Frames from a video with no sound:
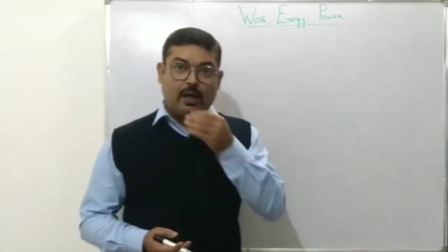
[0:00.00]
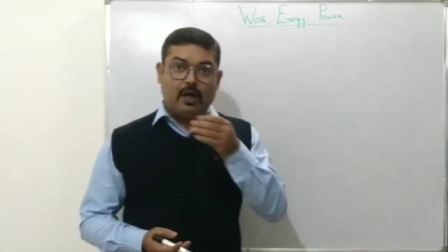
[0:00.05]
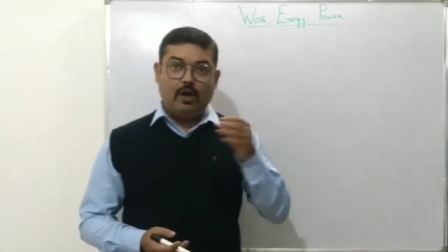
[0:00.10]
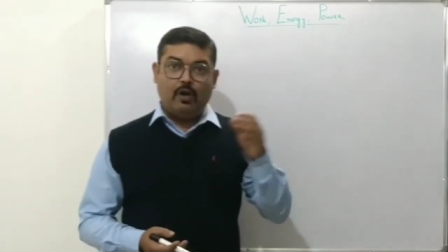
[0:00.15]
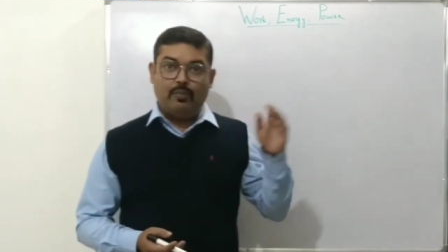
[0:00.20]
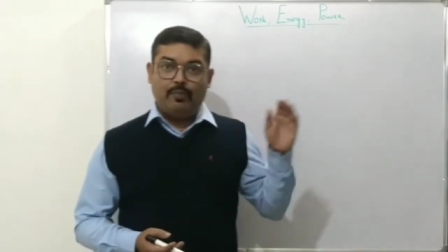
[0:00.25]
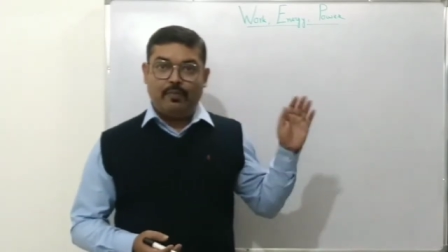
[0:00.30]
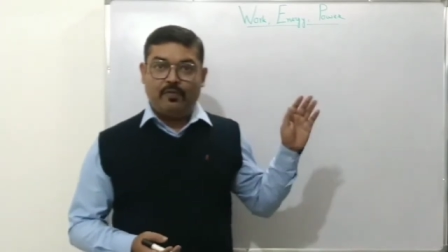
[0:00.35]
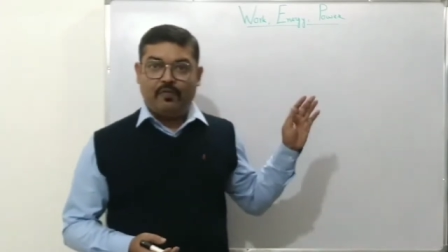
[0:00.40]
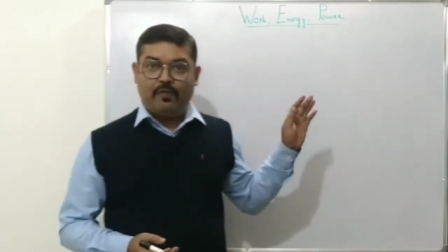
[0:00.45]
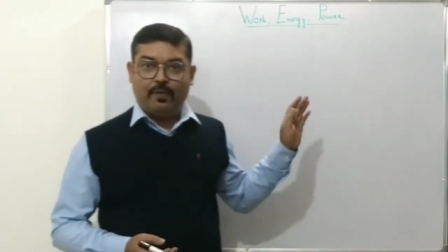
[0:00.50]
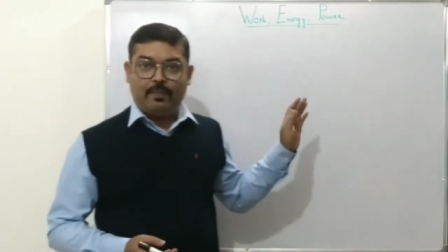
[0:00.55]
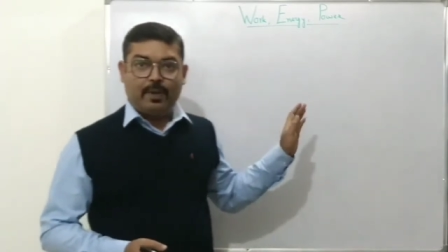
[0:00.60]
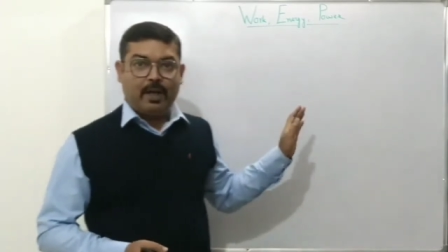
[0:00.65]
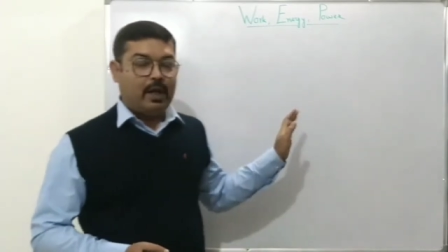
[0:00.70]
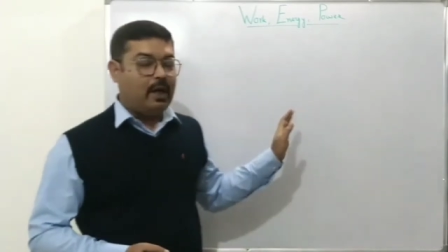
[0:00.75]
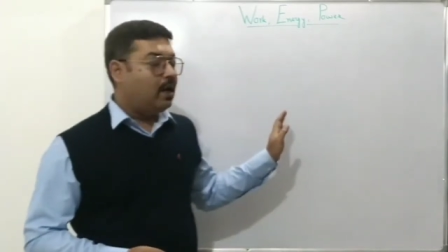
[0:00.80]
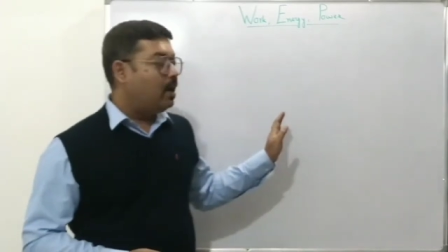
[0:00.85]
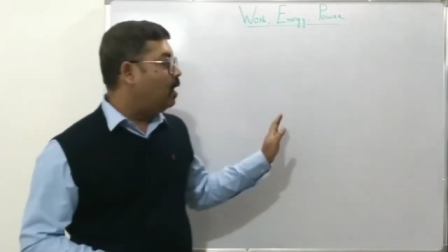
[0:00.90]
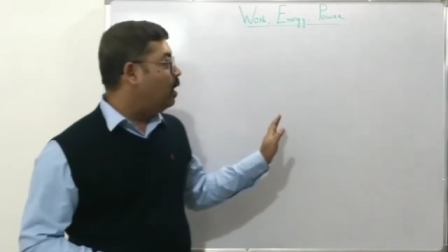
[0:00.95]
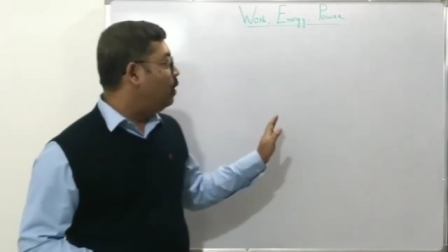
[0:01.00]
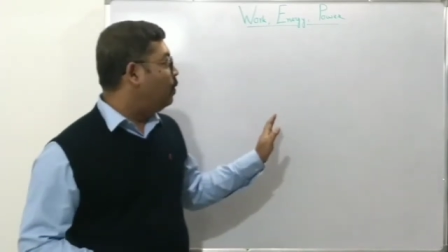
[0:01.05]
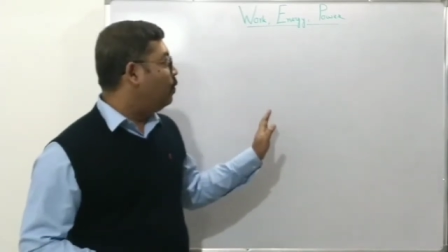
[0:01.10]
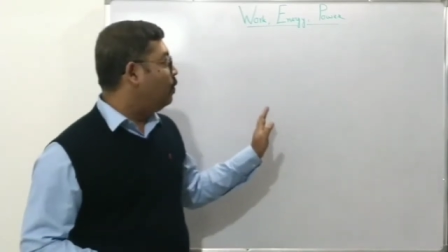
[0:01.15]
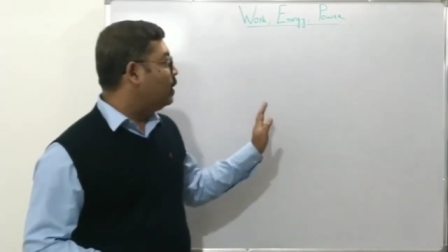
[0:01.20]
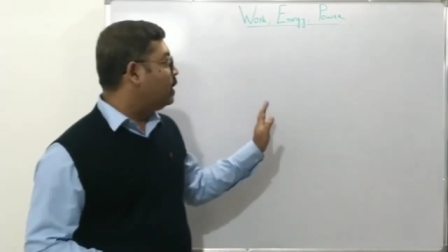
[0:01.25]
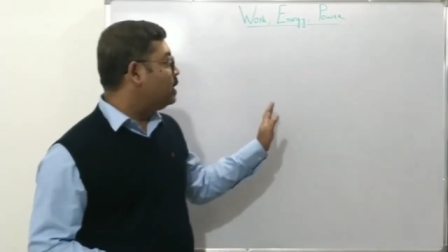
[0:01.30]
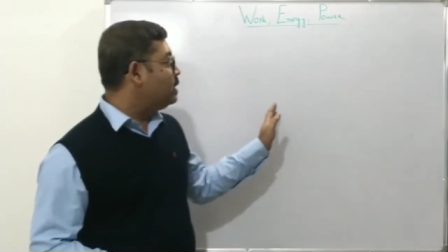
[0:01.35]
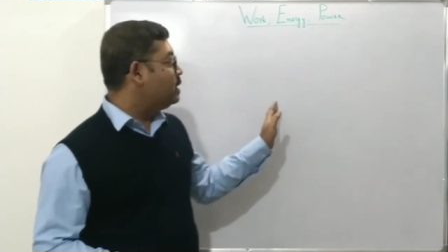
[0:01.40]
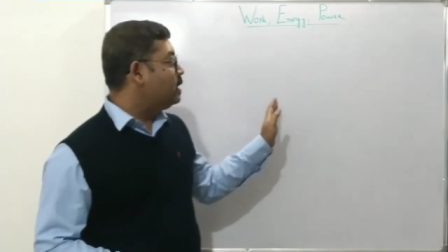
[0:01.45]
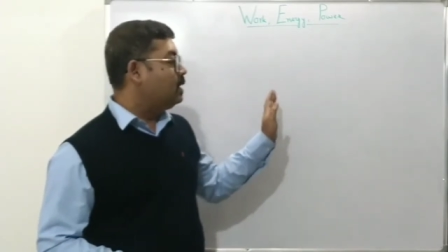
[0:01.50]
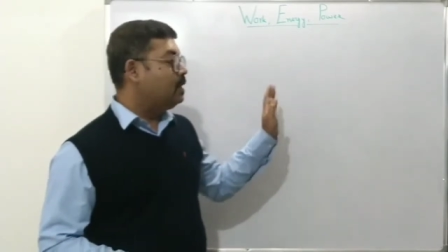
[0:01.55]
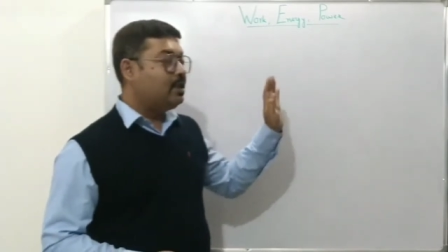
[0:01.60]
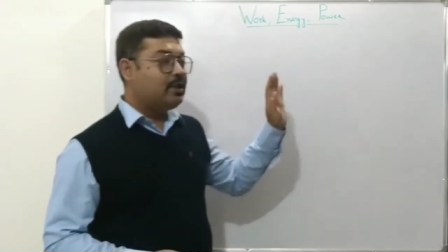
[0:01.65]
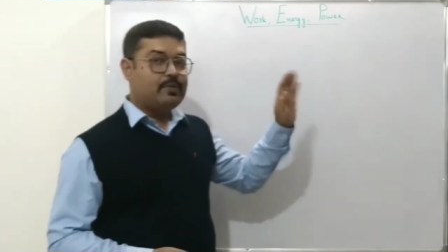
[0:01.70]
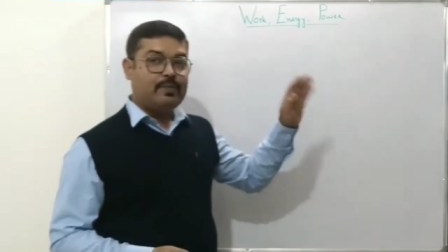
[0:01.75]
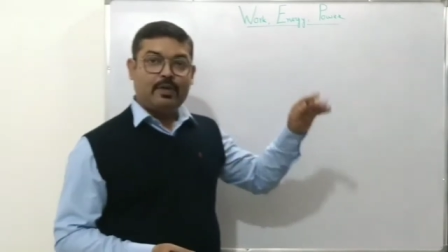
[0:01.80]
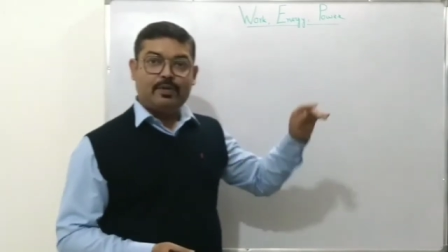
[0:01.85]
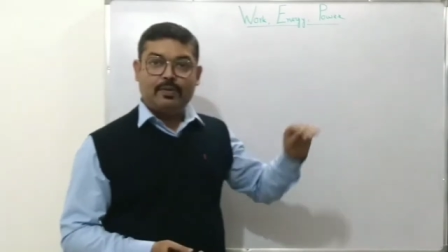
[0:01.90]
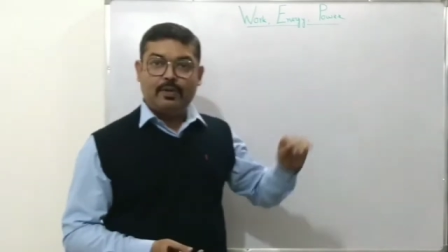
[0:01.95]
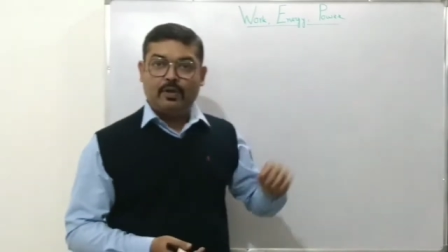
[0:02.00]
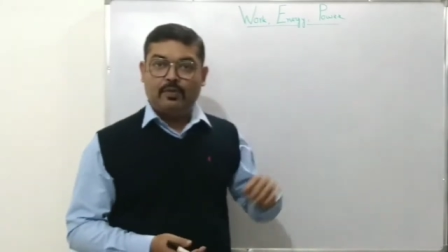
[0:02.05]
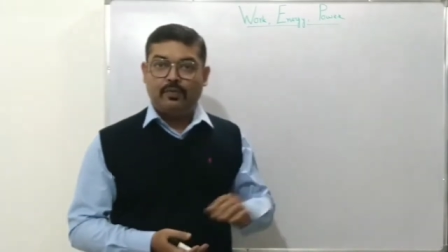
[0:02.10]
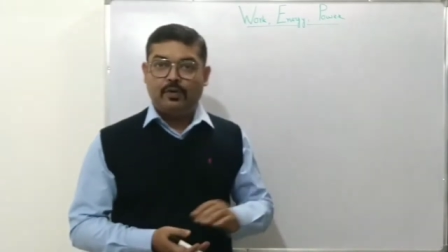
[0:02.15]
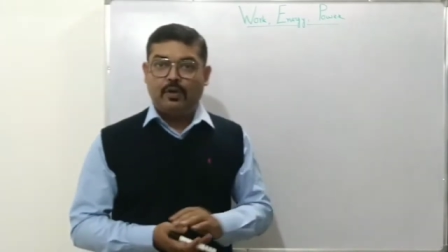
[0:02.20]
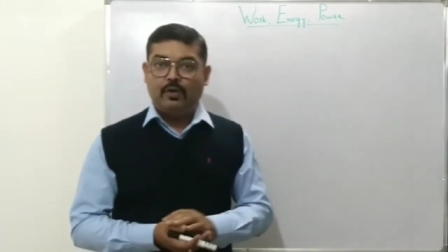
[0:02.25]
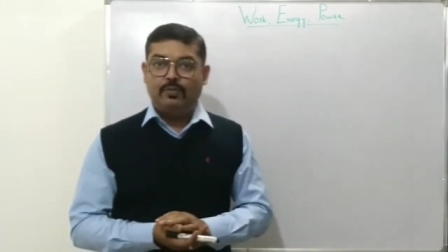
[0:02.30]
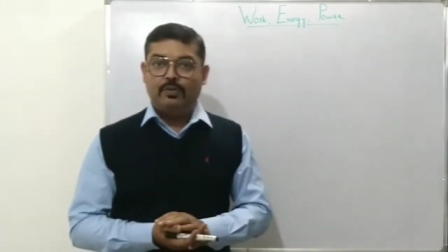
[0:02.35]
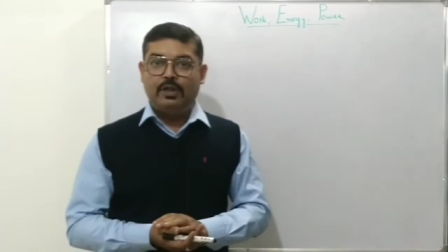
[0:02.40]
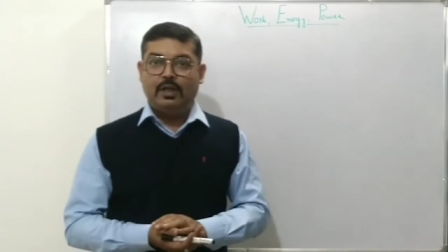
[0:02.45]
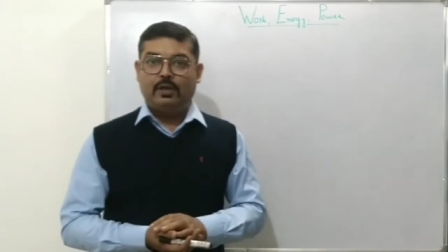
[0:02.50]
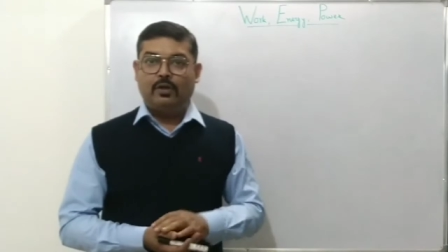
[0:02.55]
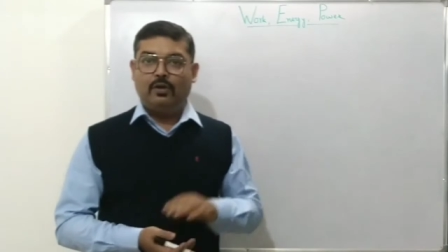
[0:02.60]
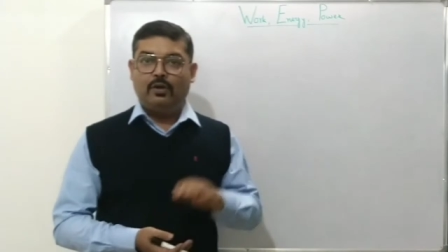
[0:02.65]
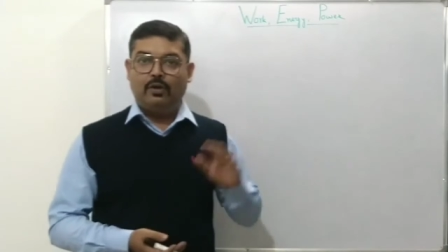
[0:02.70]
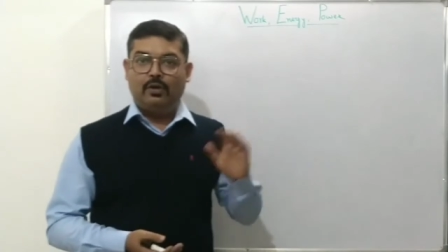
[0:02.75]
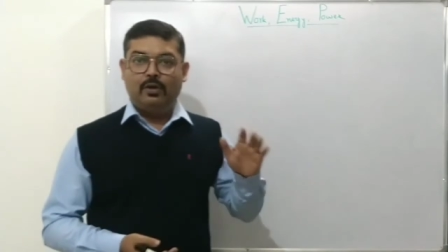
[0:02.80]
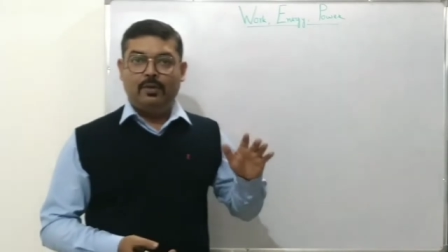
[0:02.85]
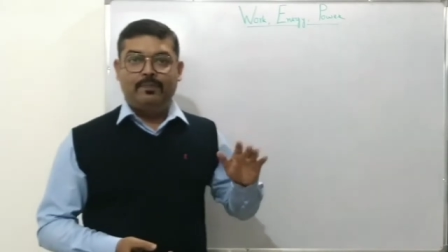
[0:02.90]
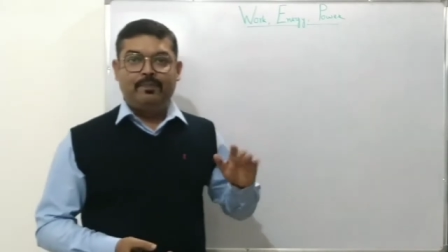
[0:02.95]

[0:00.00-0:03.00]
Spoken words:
what is the displacement of the object, or